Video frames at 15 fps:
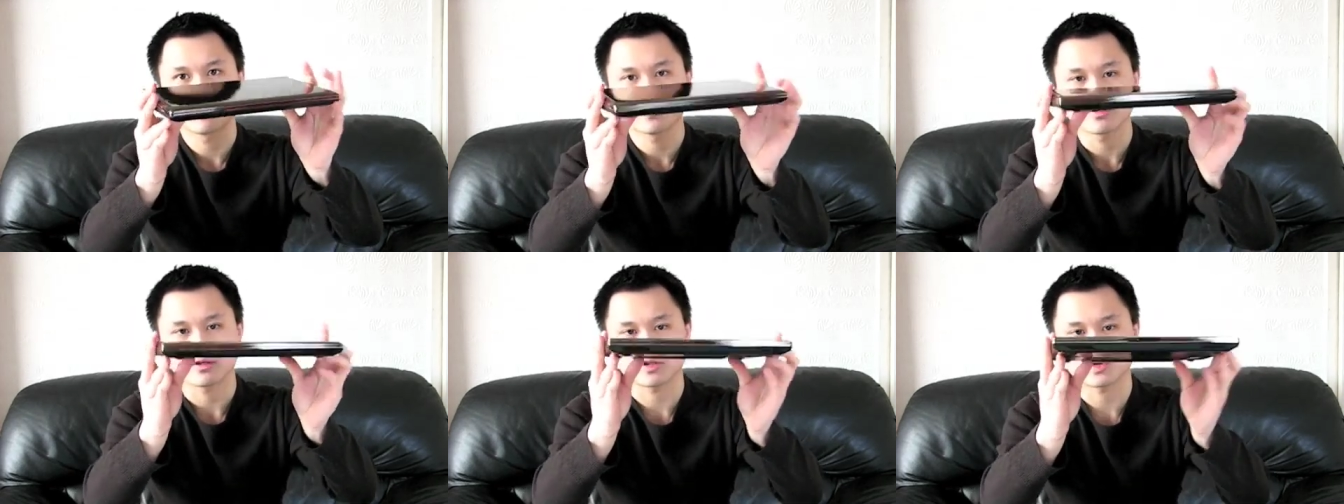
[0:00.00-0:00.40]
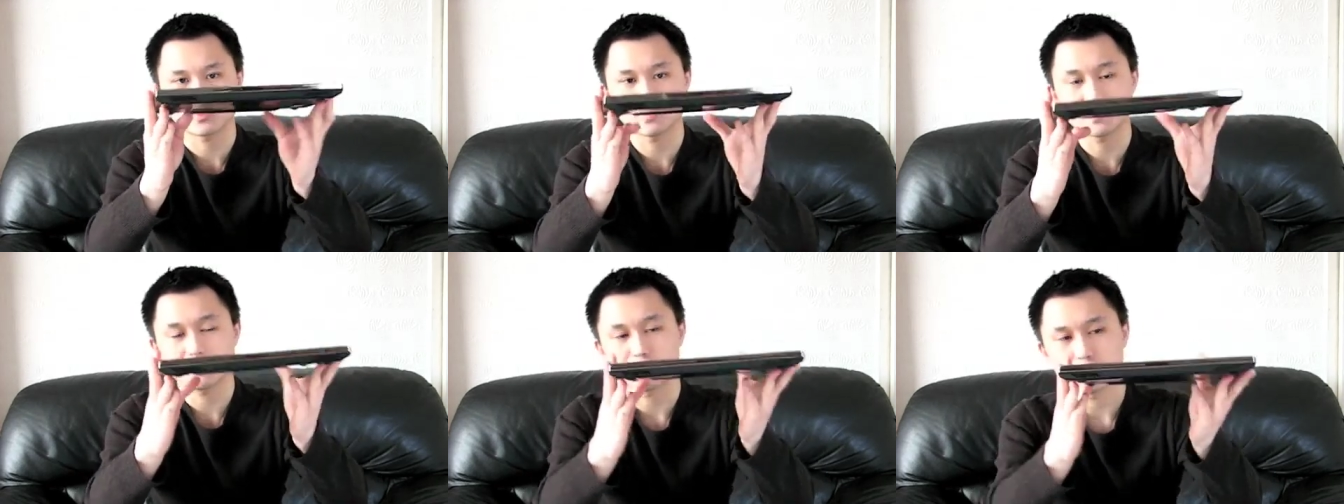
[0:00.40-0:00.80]
So
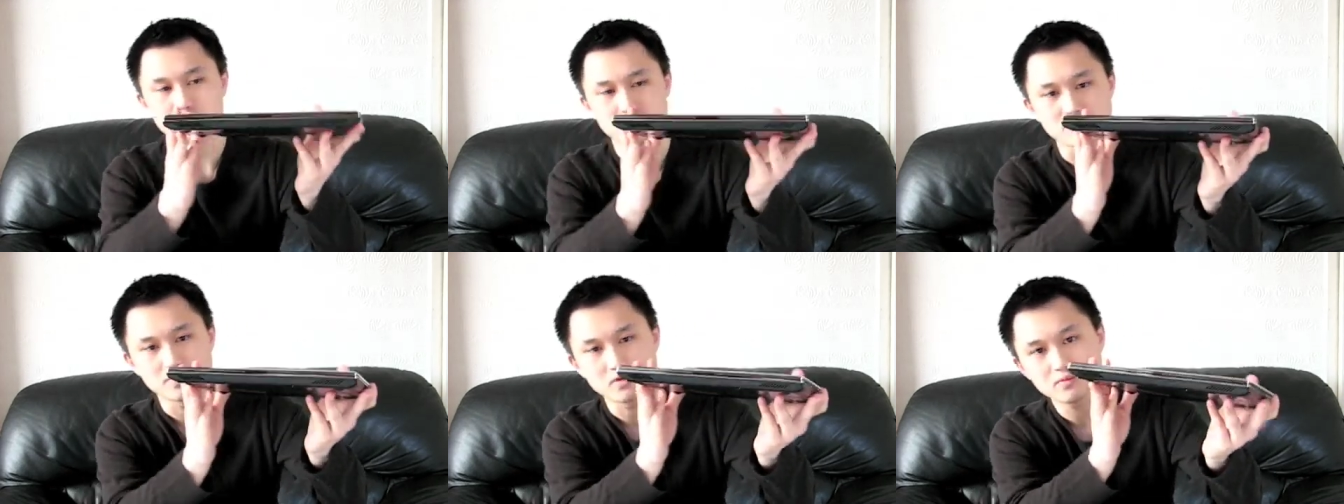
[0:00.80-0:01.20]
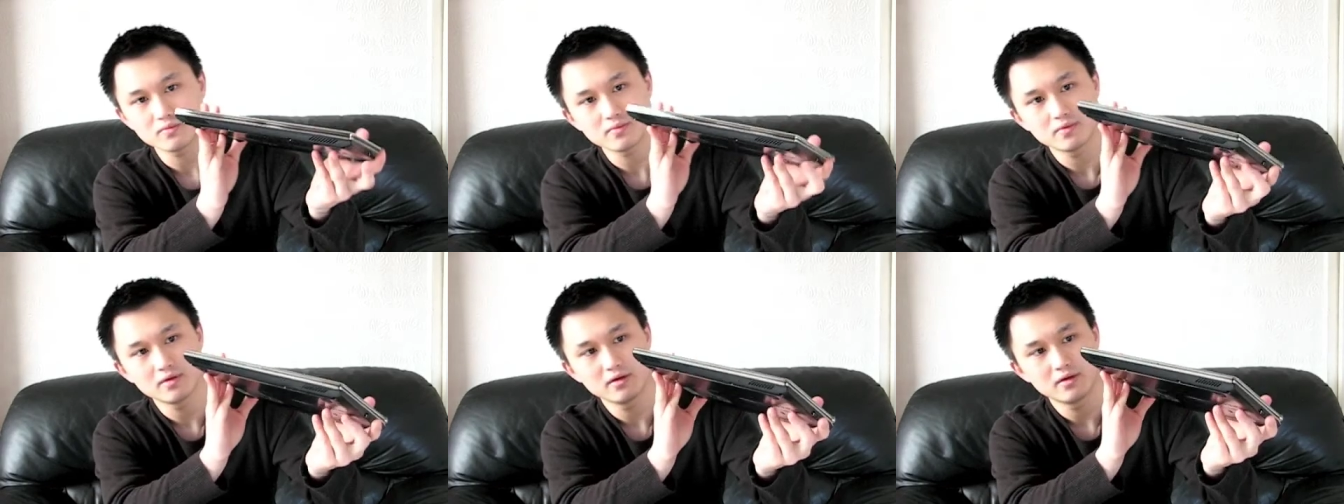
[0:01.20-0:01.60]
extremely portable
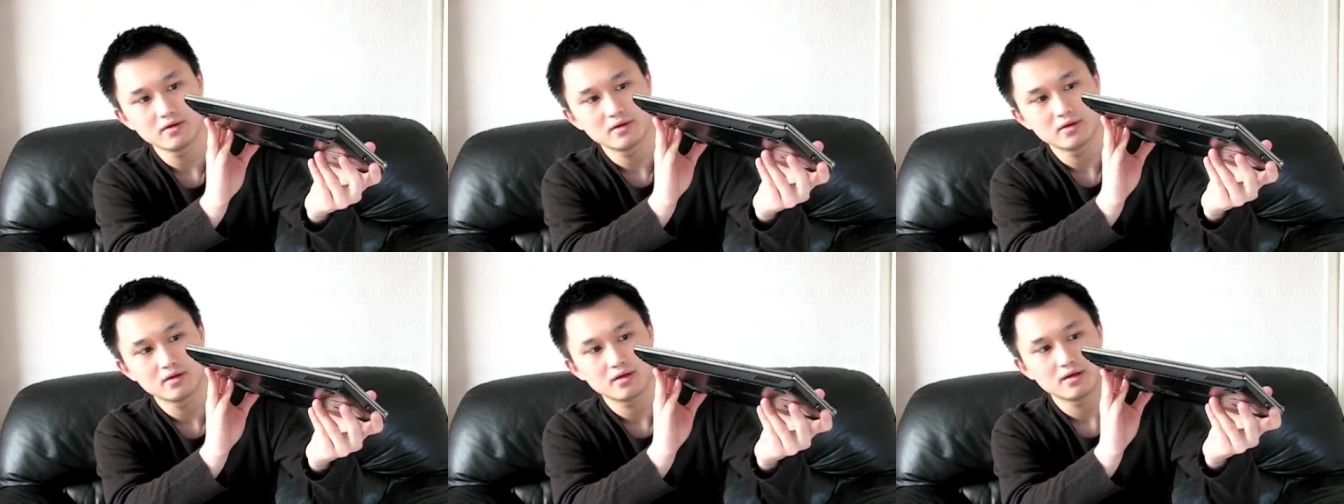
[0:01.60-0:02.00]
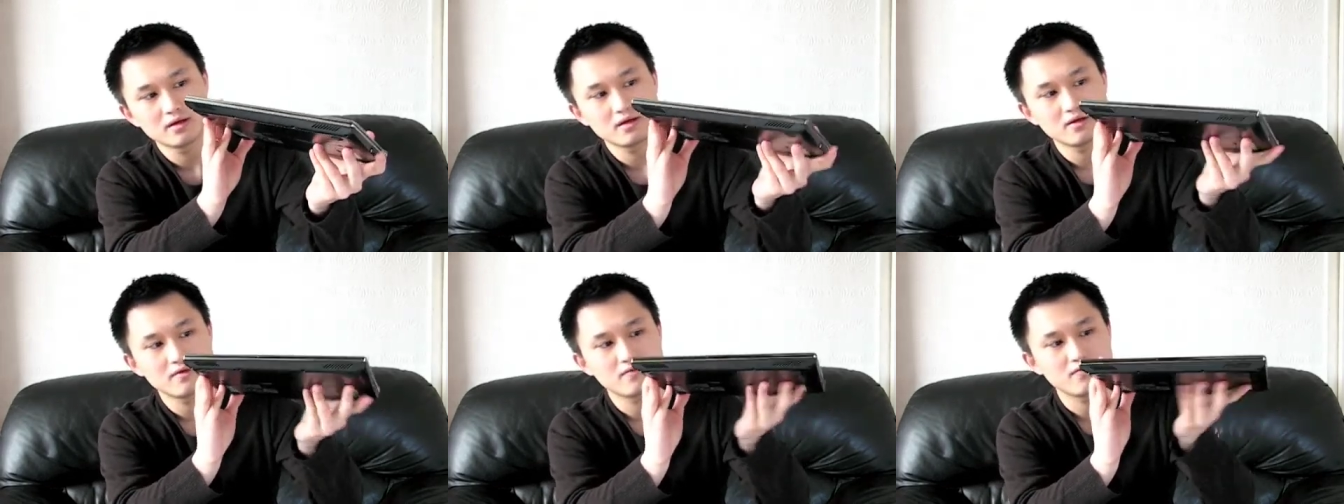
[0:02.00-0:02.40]

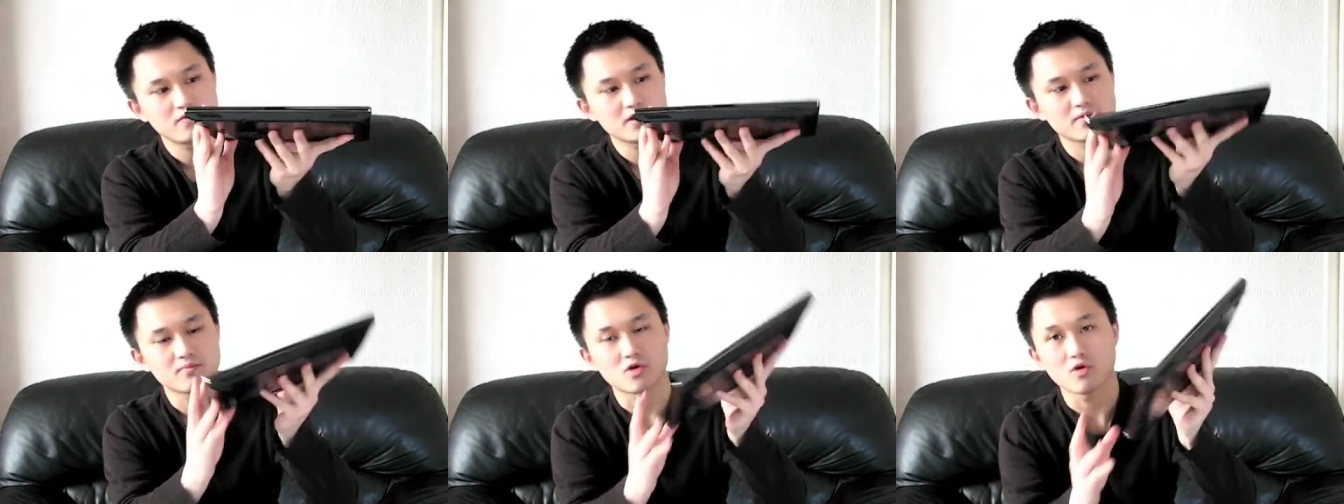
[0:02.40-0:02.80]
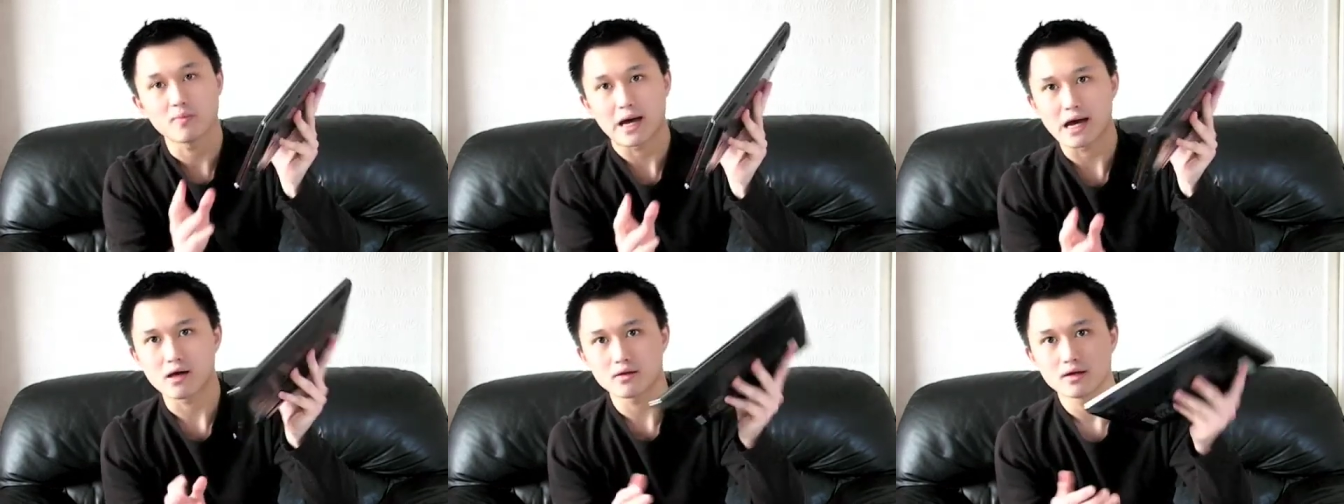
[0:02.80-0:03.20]
and very
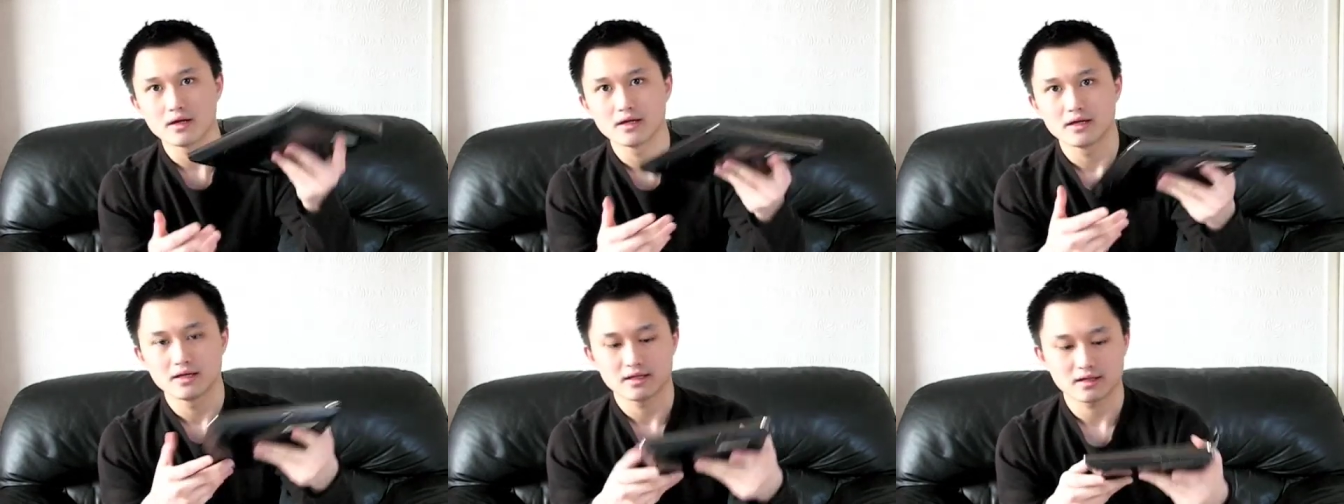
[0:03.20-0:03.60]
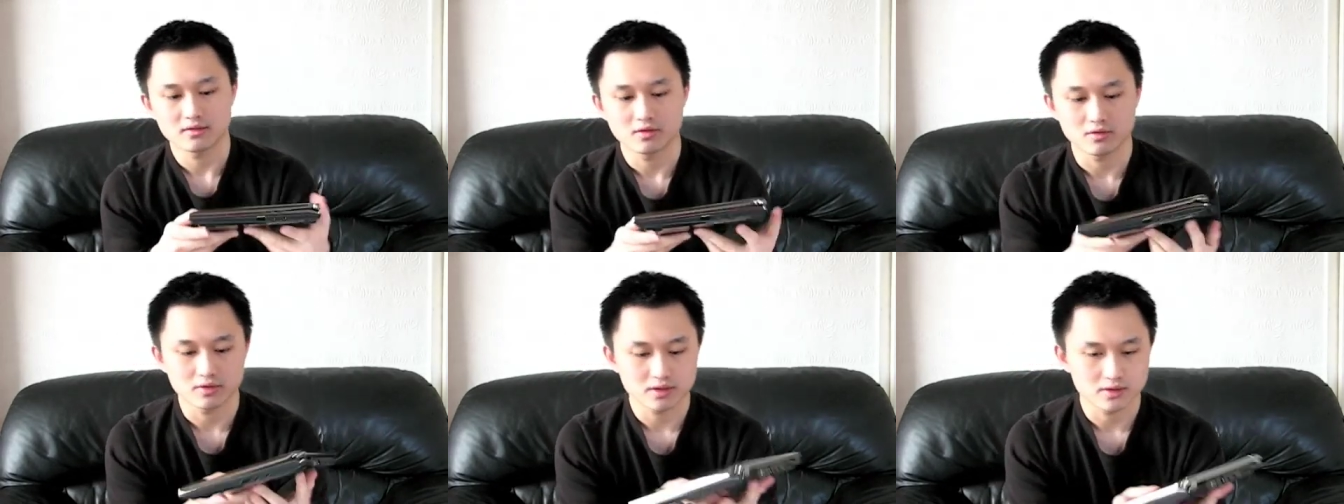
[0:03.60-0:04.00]
mobile. You can
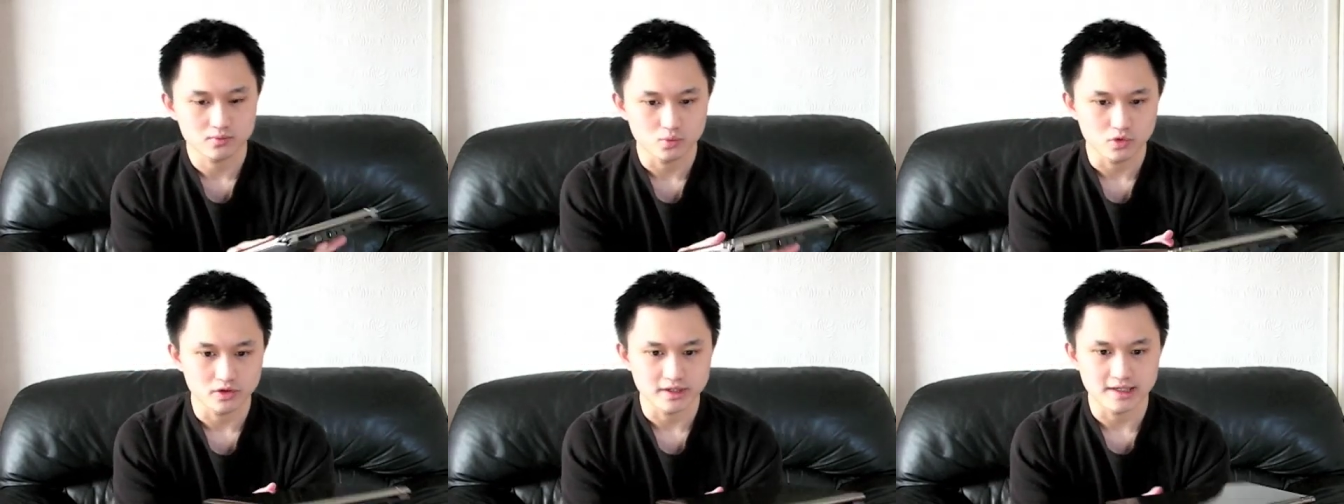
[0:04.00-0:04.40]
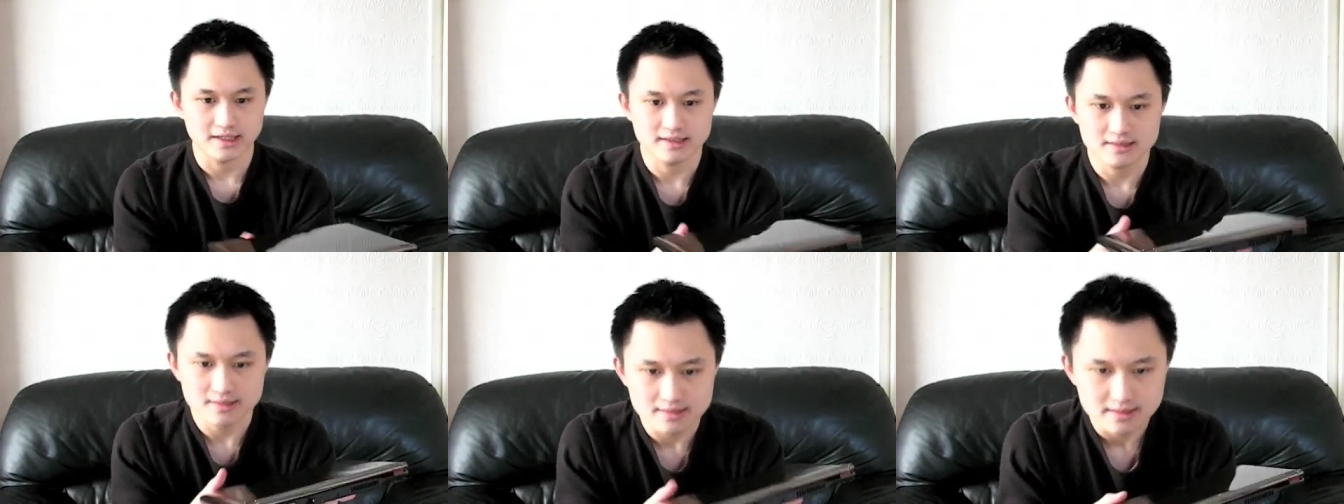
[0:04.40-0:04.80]
hold it in one
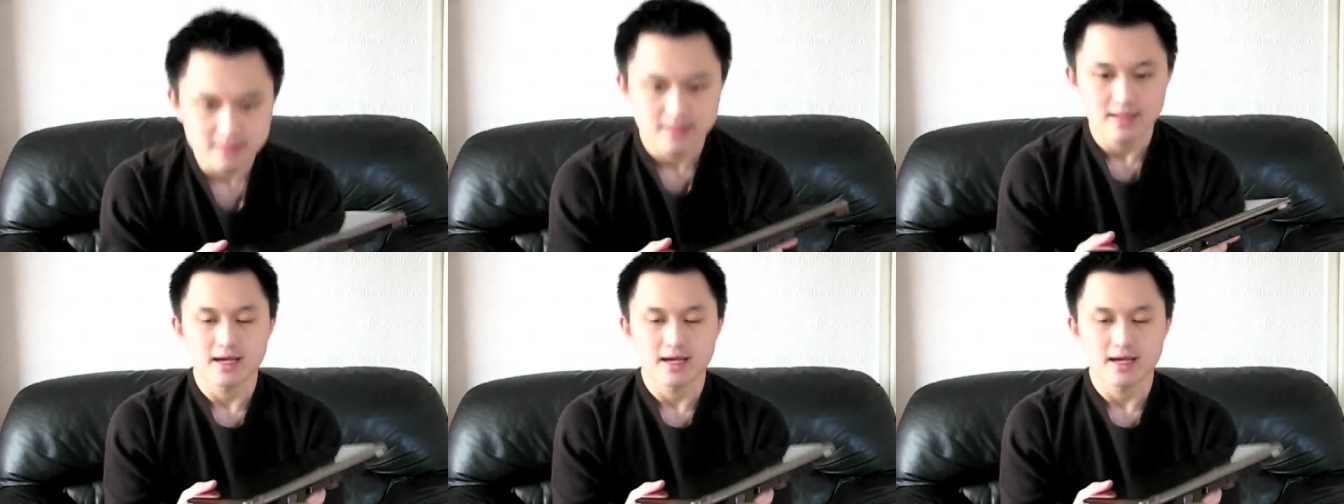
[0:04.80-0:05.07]
hand.